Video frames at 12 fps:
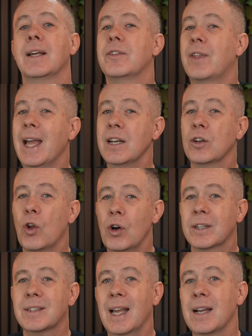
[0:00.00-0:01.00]
then
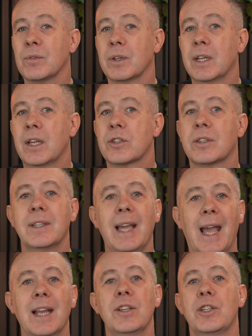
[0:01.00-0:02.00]
locked down so the
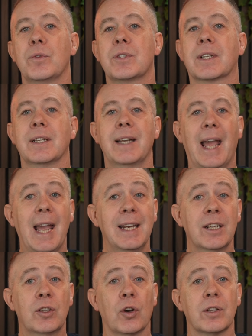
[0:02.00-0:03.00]
end user can
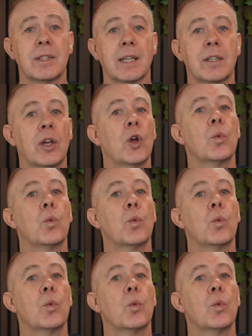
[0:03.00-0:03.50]
edit content